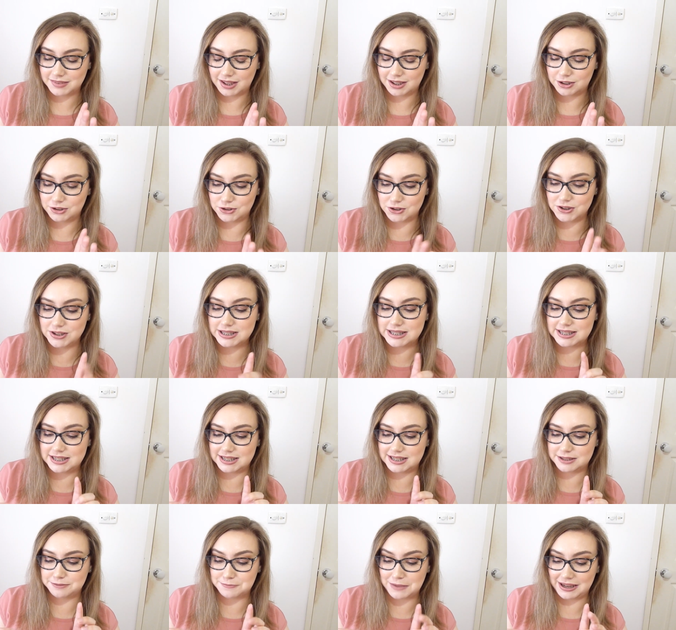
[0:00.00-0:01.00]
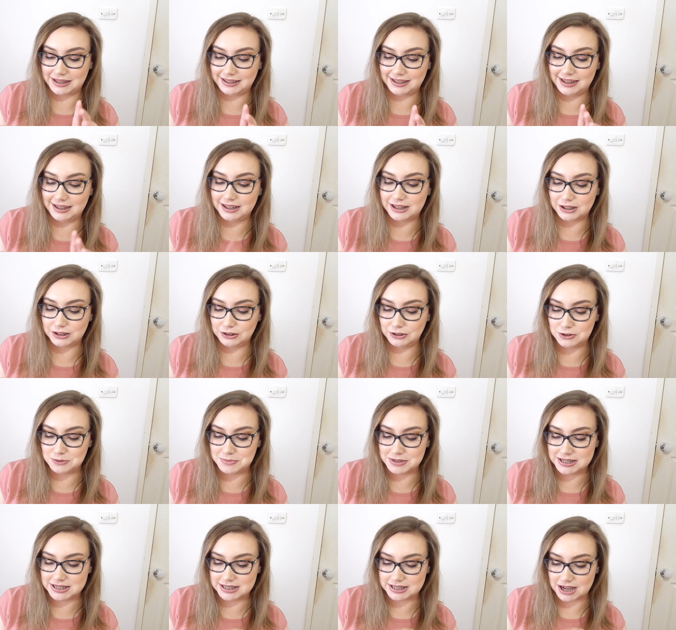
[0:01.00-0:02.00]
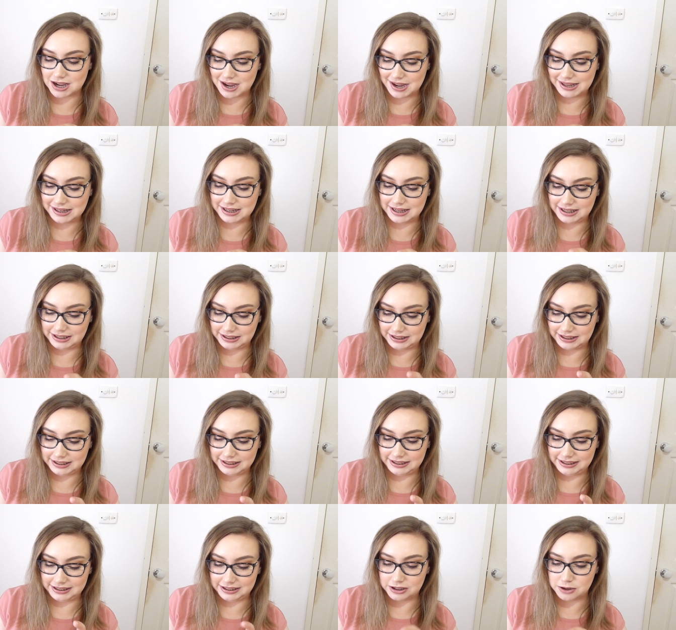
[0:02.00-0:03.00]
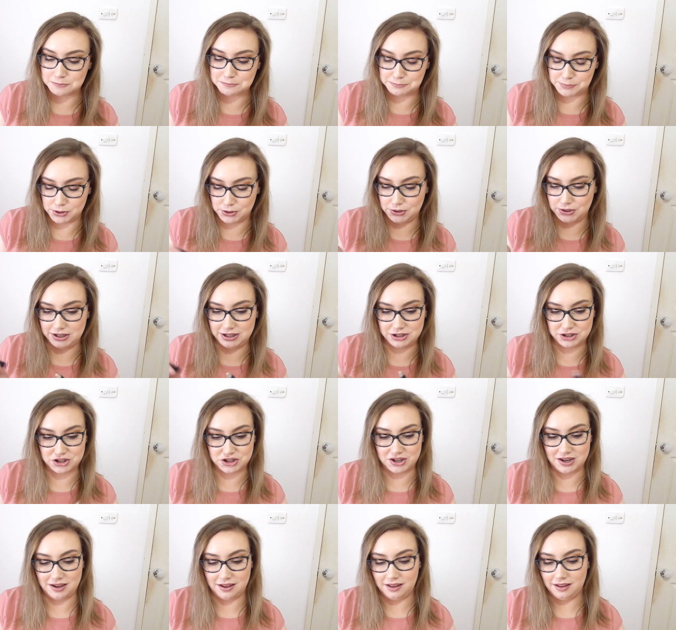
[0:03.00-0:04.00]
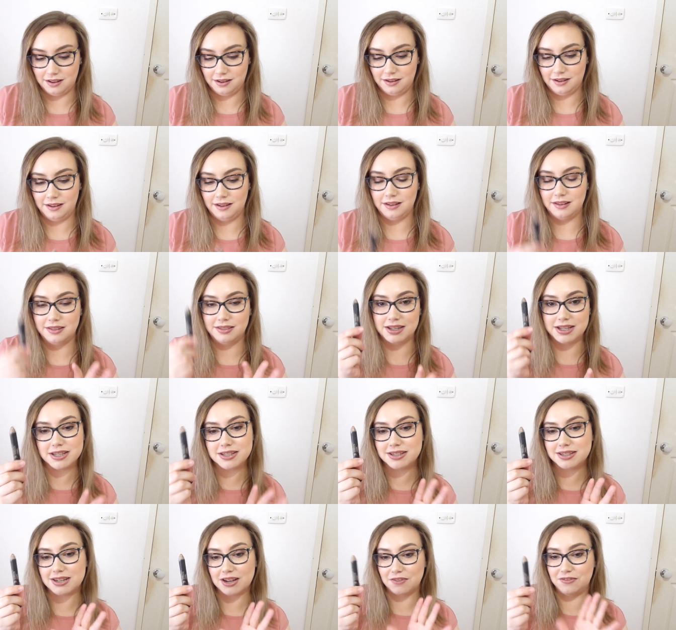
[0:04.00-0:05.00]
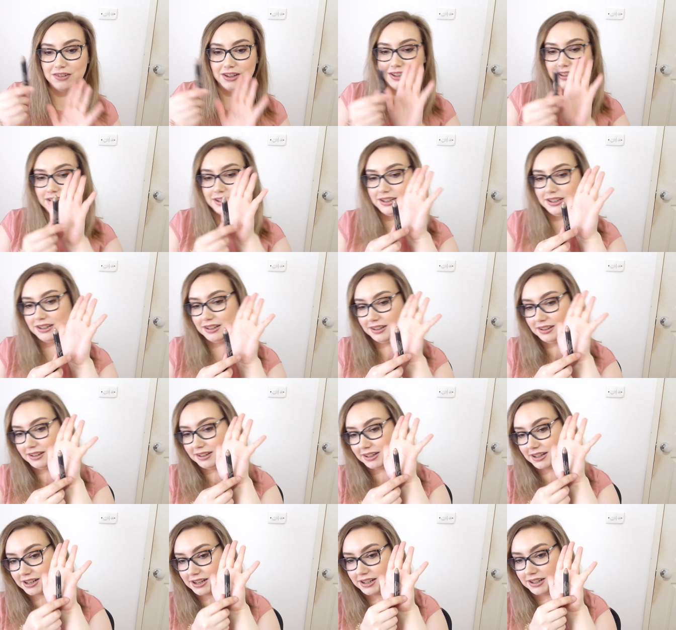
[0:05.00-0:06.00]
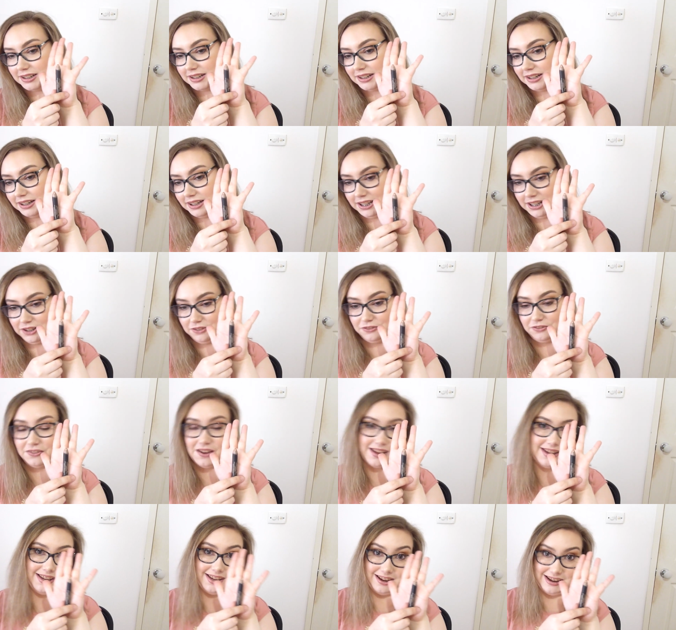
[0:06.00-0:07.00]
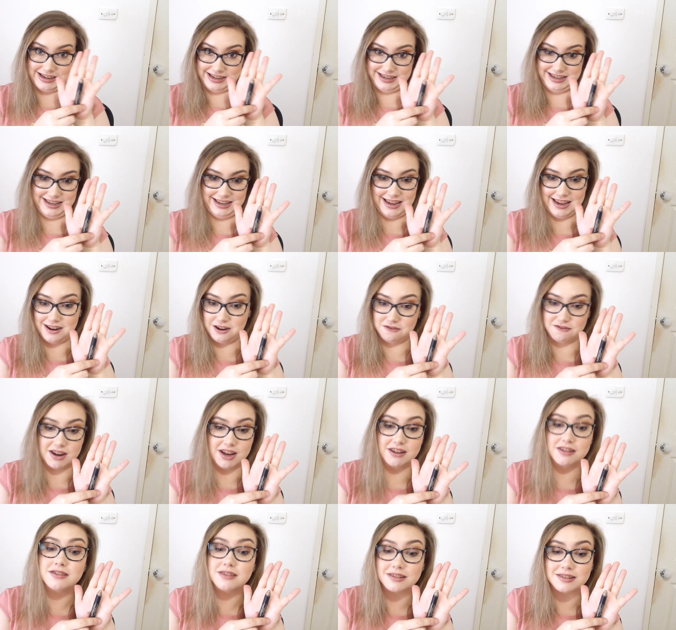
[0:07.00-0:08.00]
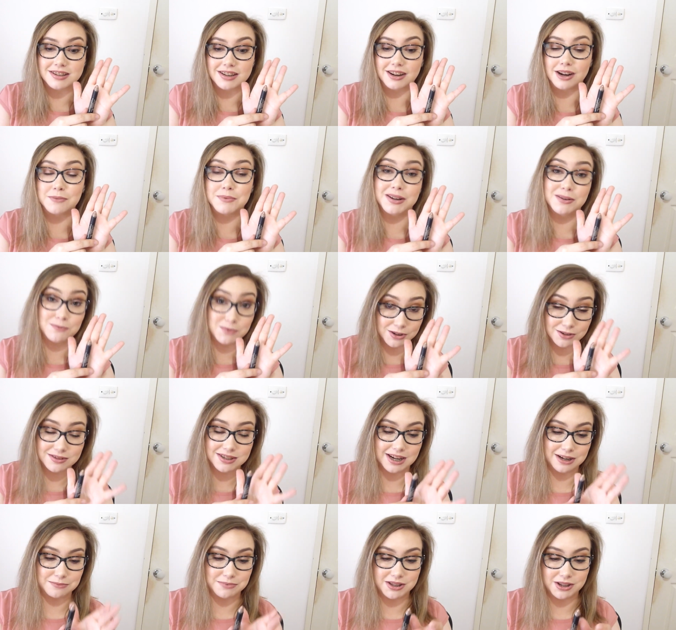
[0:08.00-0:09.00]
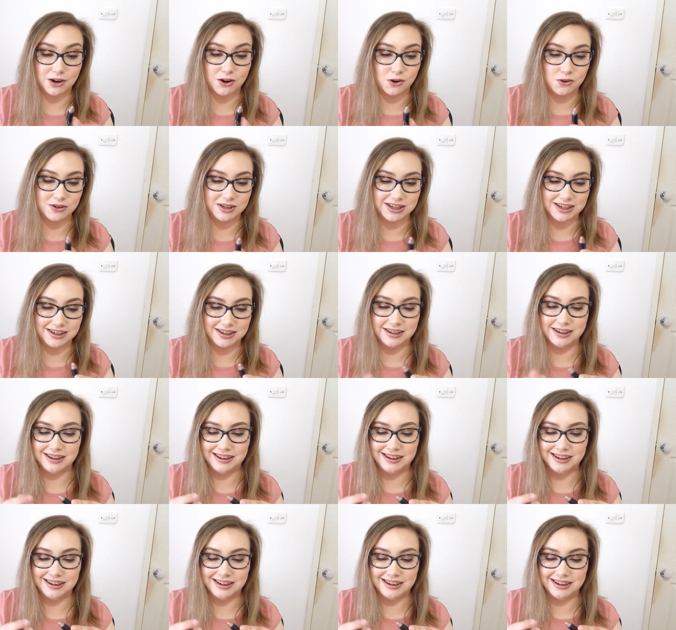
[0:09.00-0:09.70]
Nude Sticks Magnetic Luminous Eye Color in Burnish. This is definitely gonna, if I get around to using it up, it will take me the whole year.